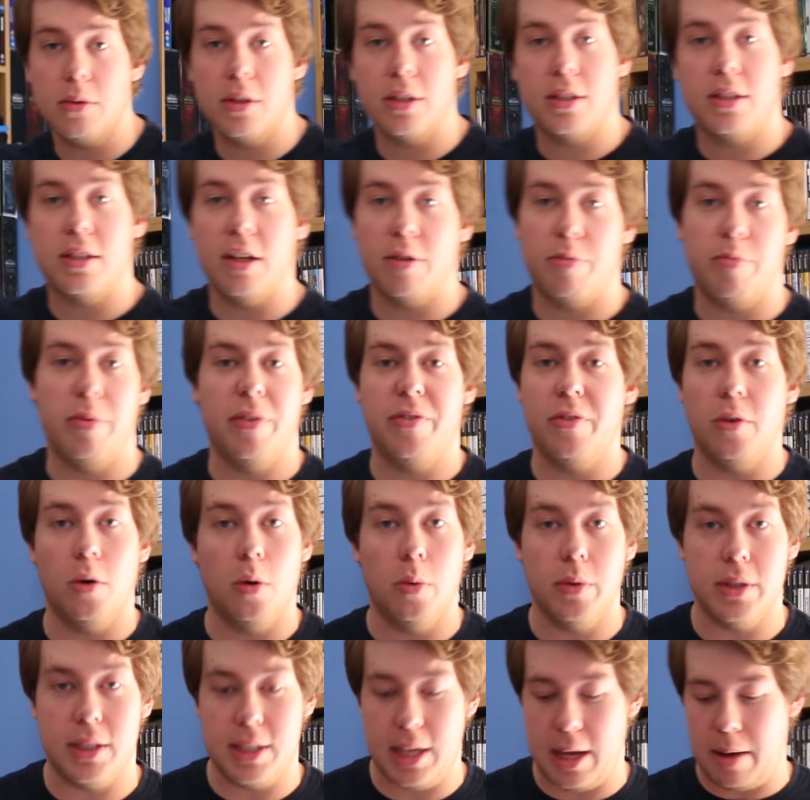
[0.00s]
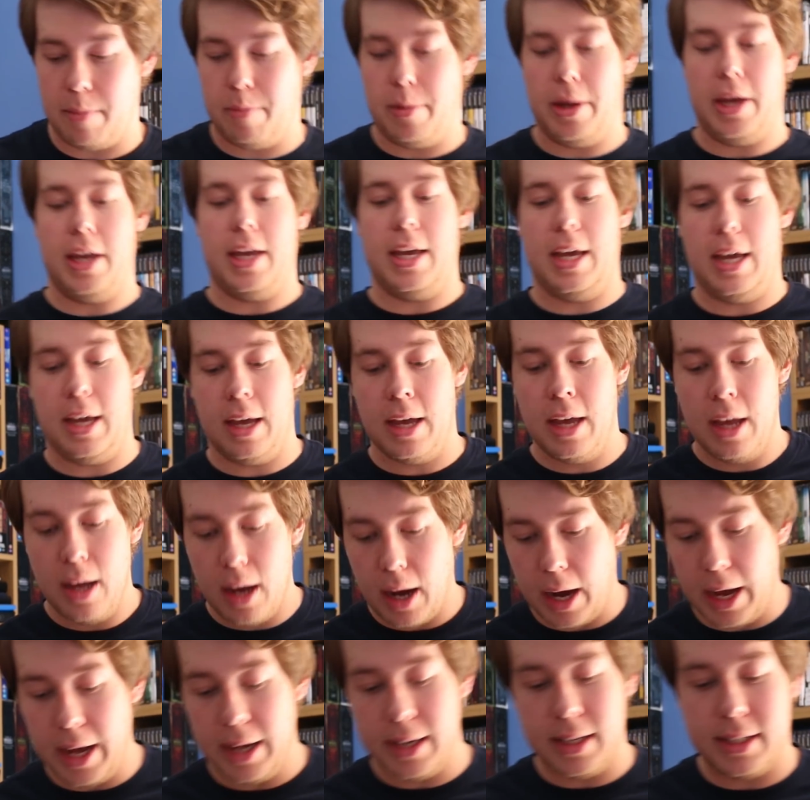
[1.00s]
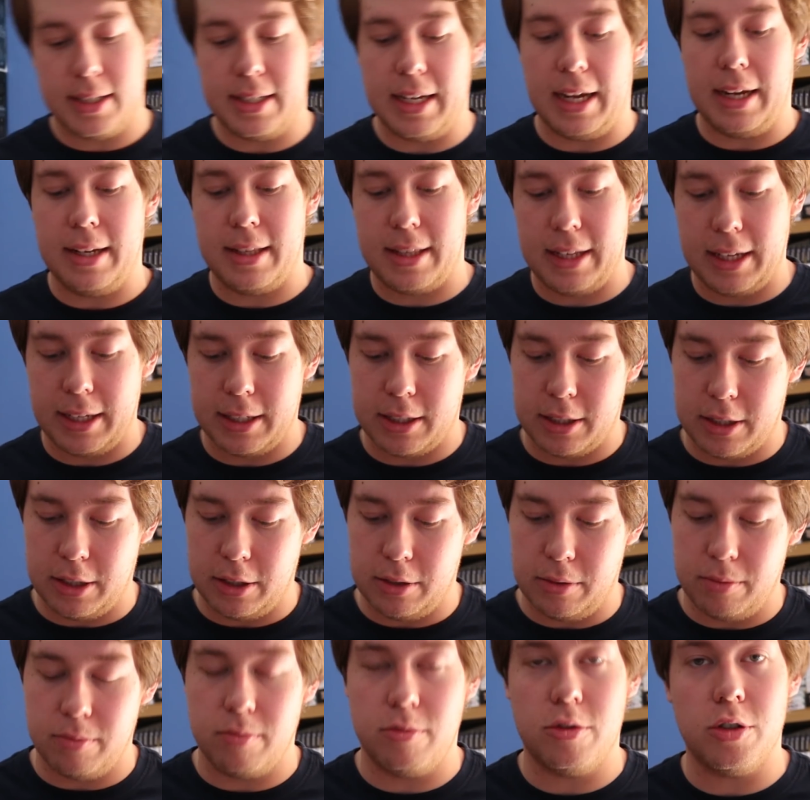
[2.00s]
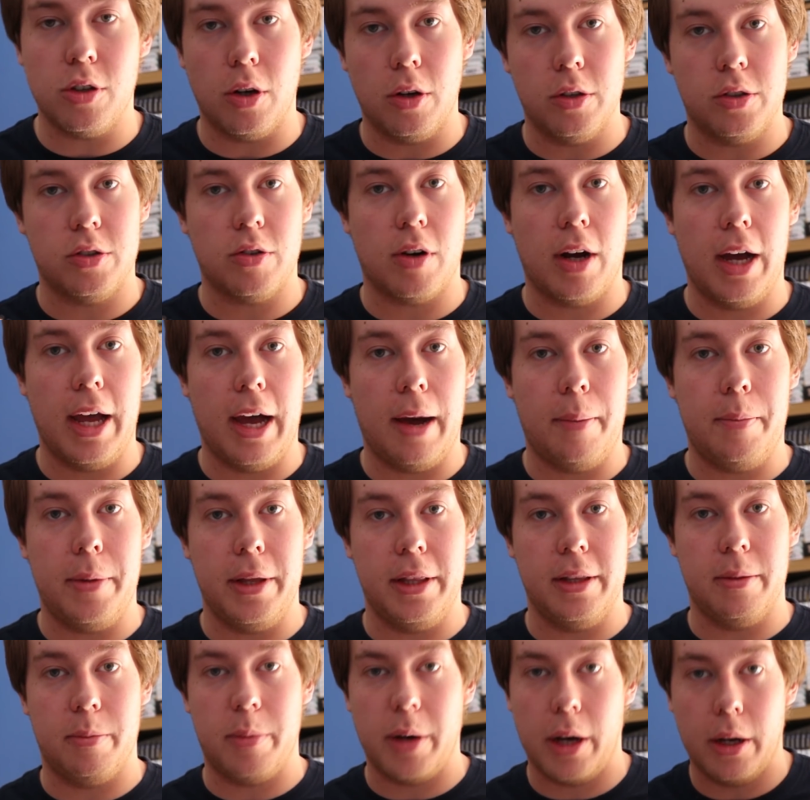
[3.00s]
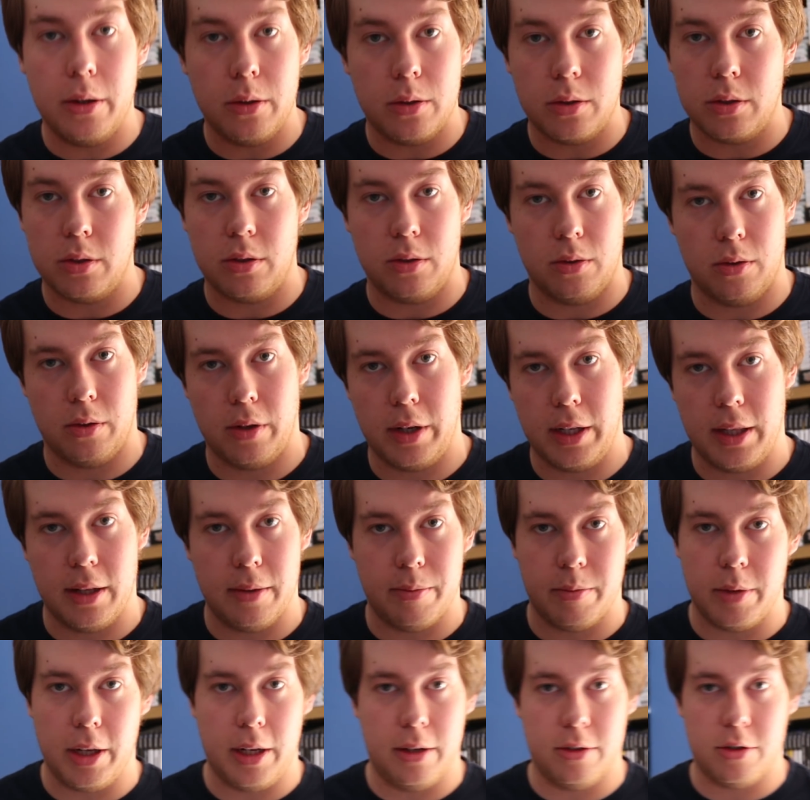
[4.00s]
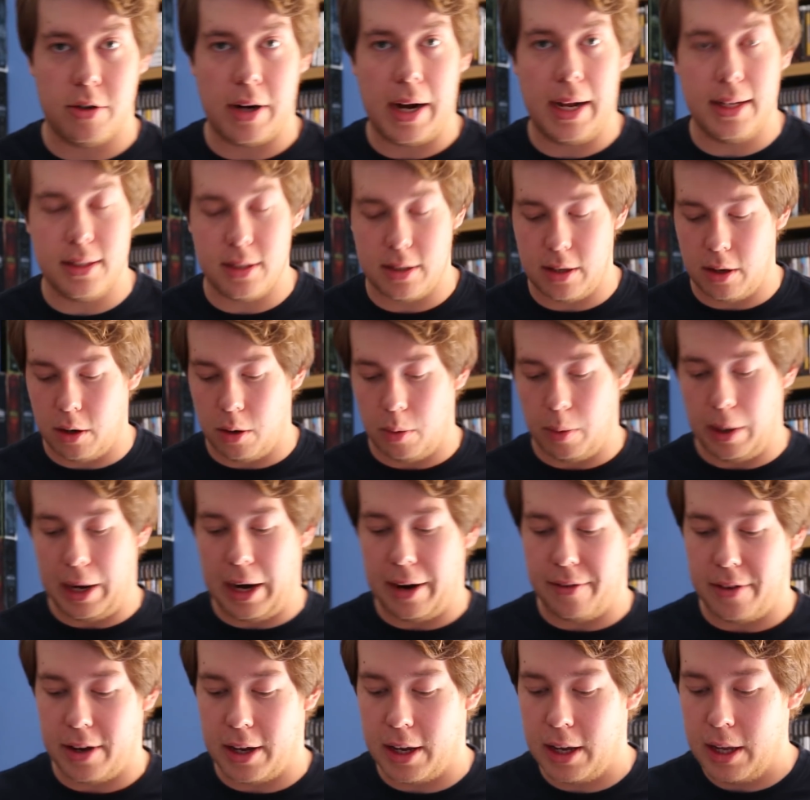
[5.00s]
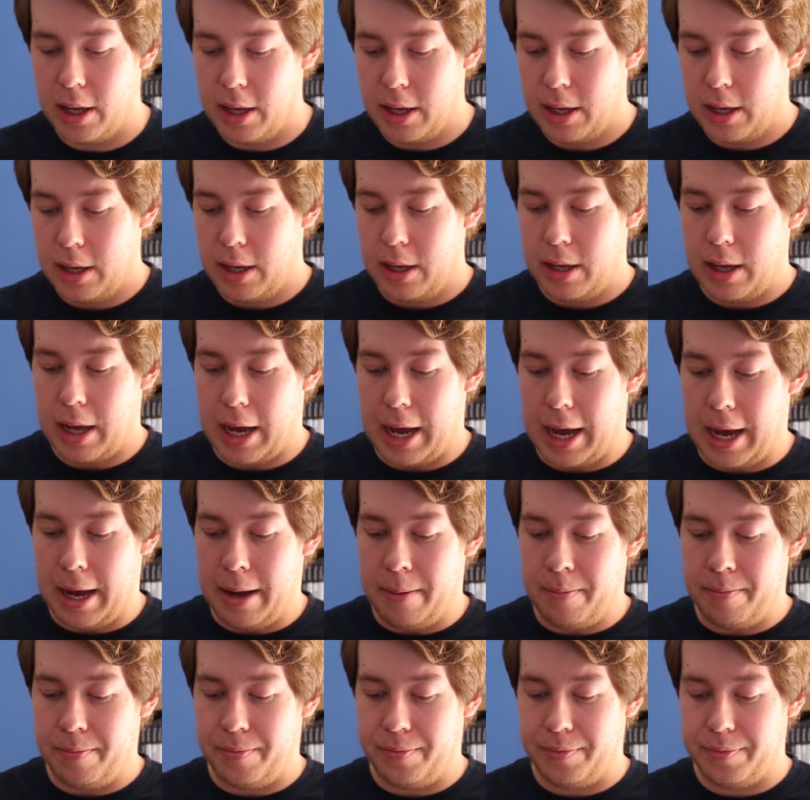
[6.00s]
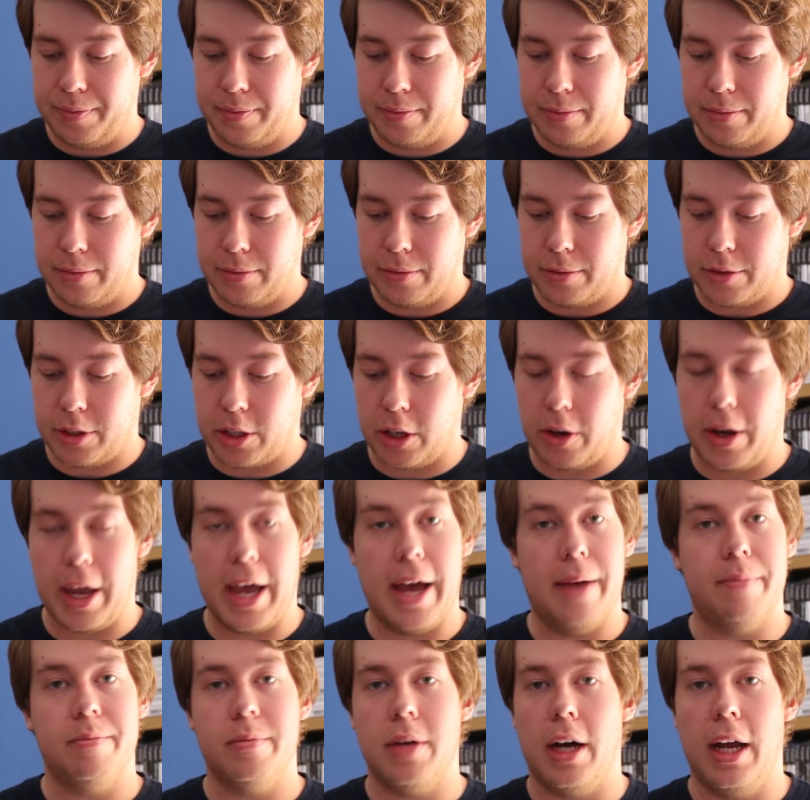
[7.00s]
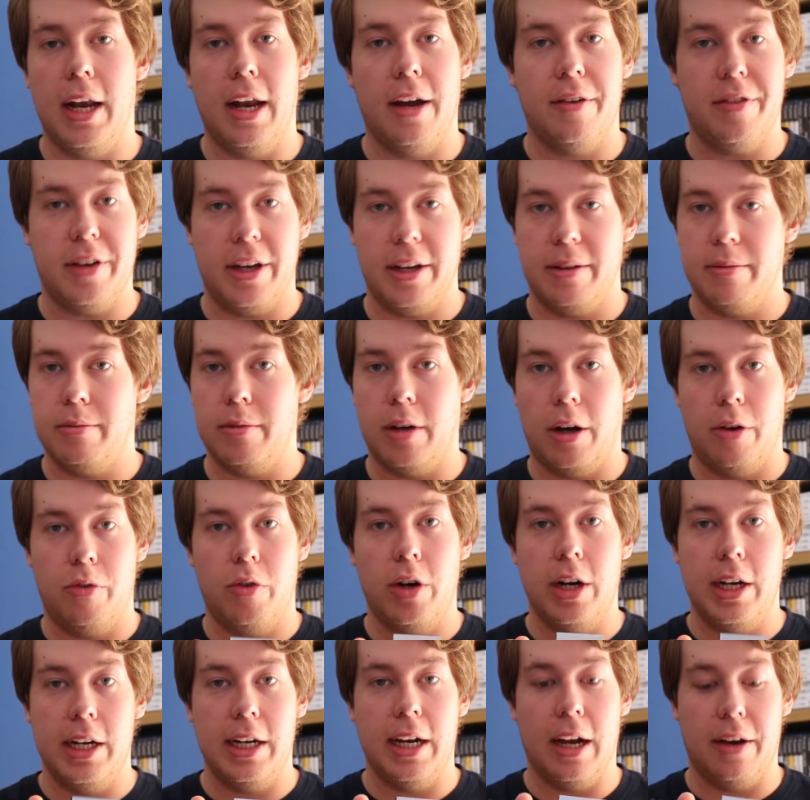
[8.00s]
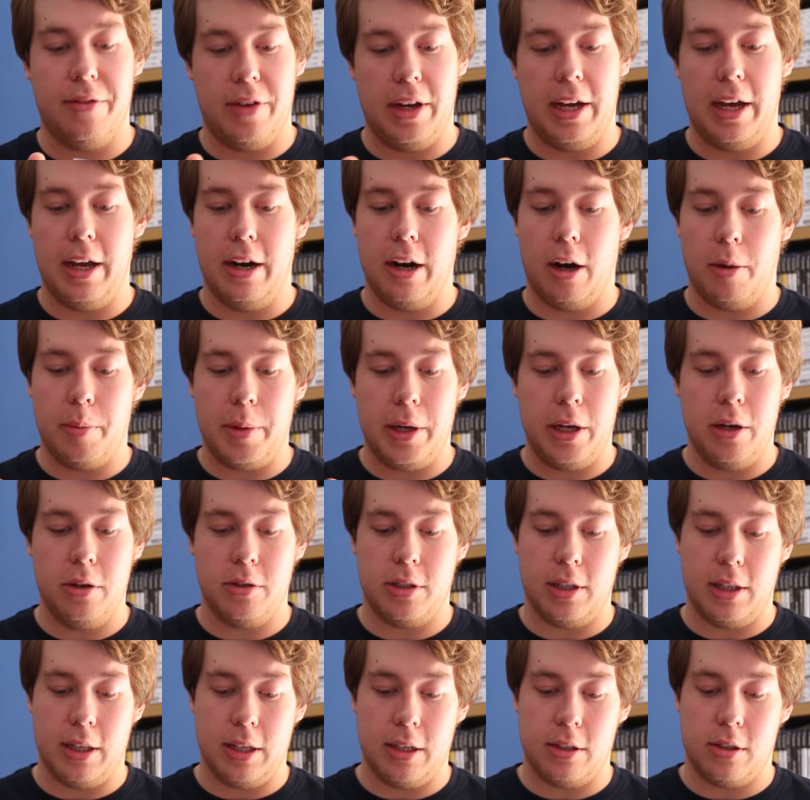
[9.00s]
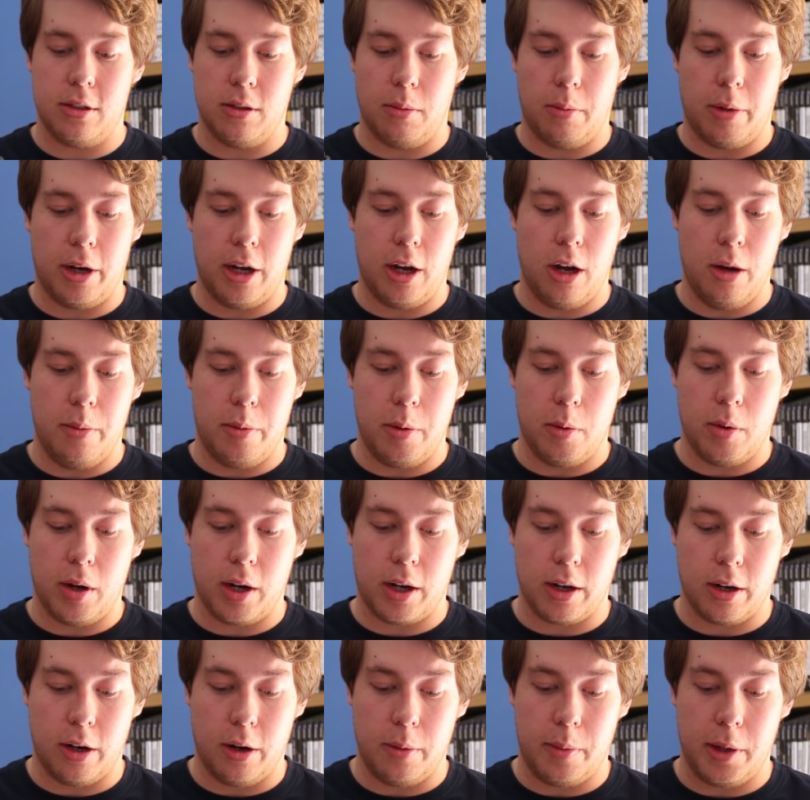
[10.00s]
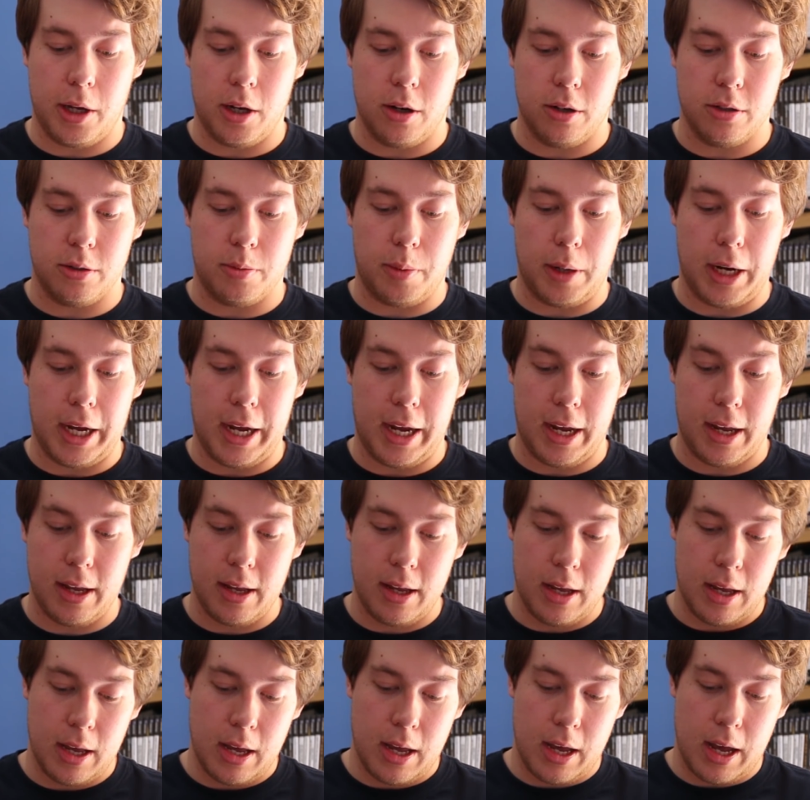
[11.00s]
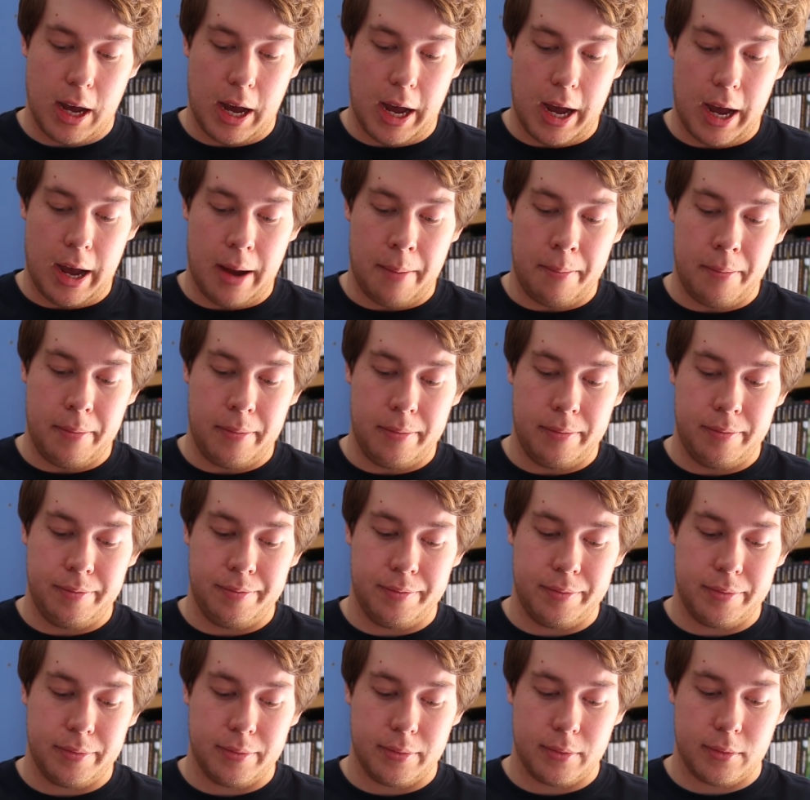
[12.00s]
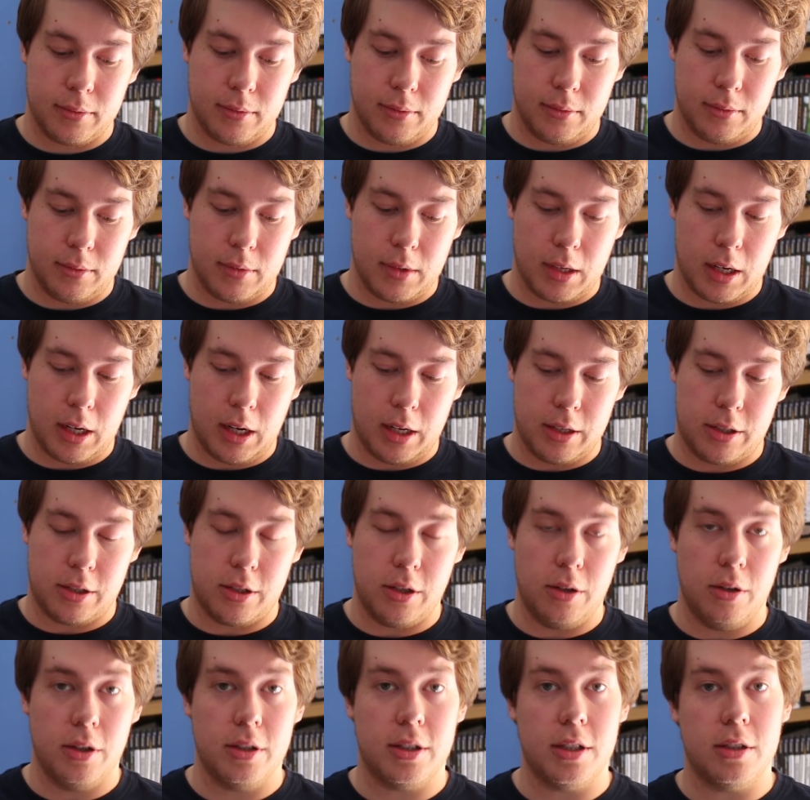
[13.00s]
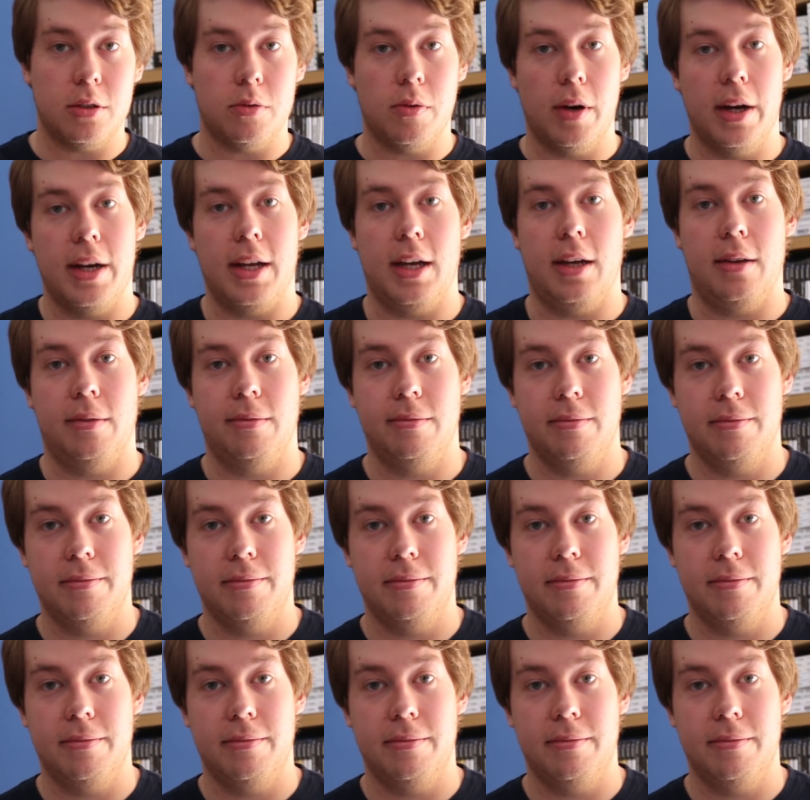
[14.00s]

all the stuff before was nitpicking. I understand things can sort of dry up in the post or in transit or whatever. So yeah, I love it. I really love it, and I'll be using this on my Obi-Wan Kenobi cosplay as soon as it's ready.